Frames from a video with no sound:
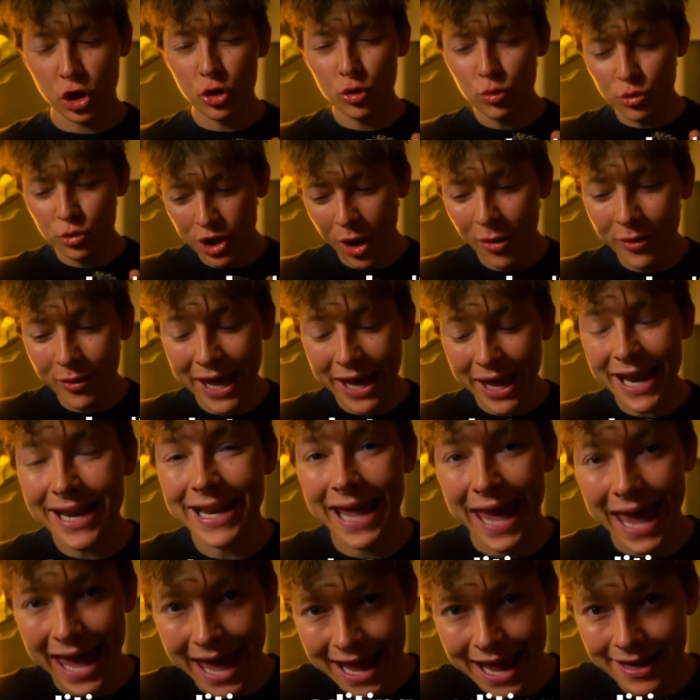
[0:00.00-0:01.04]
You don't hate
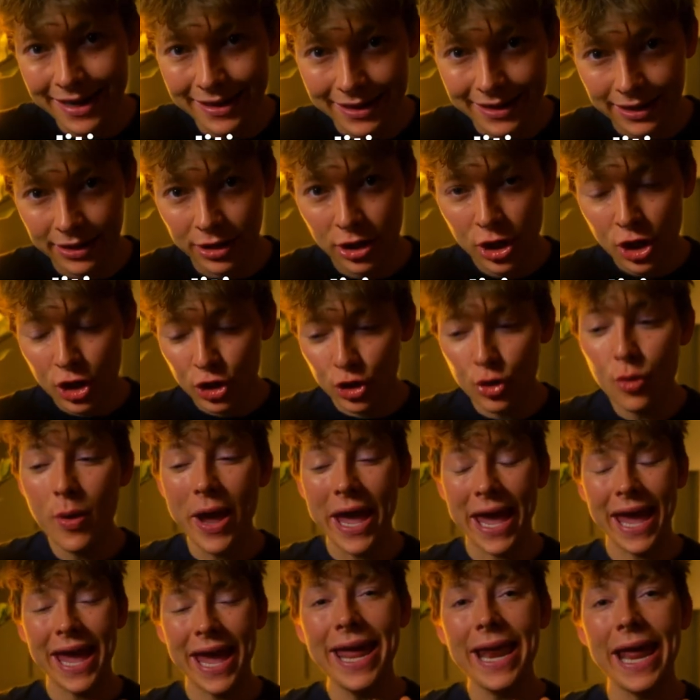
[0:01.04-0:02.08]
editing, you
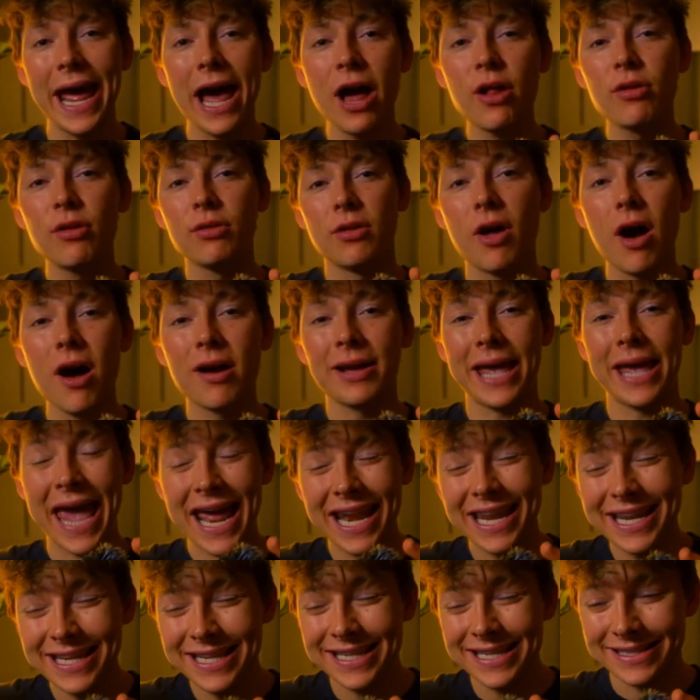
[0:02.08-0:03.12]
hate how long
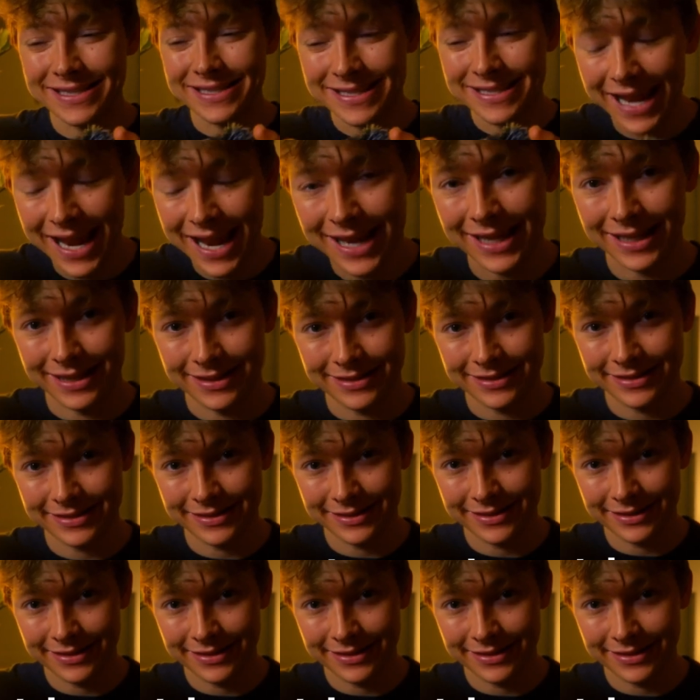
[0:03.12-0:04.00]
editing takes.